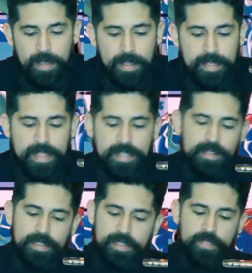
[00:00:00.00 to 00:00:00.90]

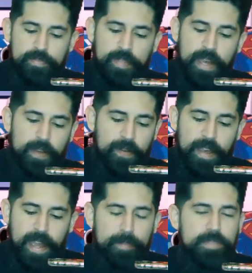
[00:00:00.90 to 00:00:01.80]

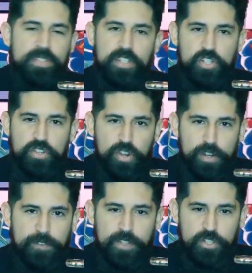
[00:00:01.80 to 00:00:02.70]
I'm such a
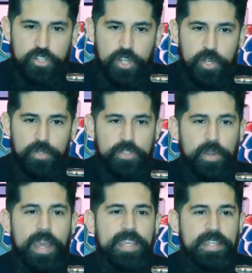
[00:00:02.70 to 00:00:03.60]
nerd for the show, so
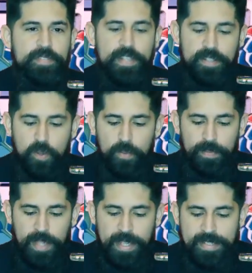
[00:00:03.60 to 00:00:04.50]
I can even
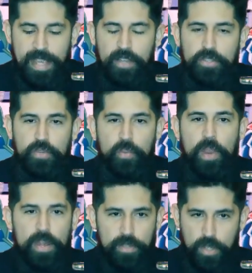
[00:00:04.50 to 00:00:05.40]
like tell you
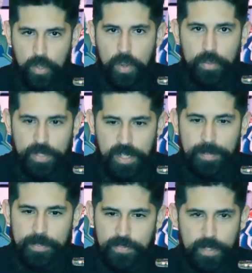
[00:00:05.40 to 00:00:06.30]
where the quote
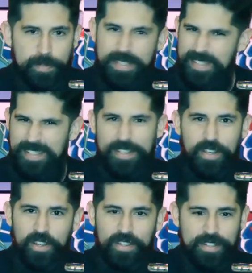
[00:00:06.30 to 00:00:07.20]
comes from, because
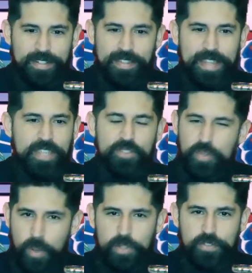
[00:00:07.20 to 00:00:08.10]
they use
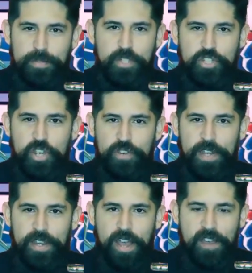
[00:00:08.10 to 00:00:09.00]
quotes from the show
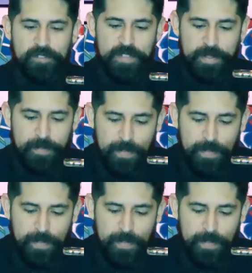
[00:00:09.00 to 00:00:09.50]
very often.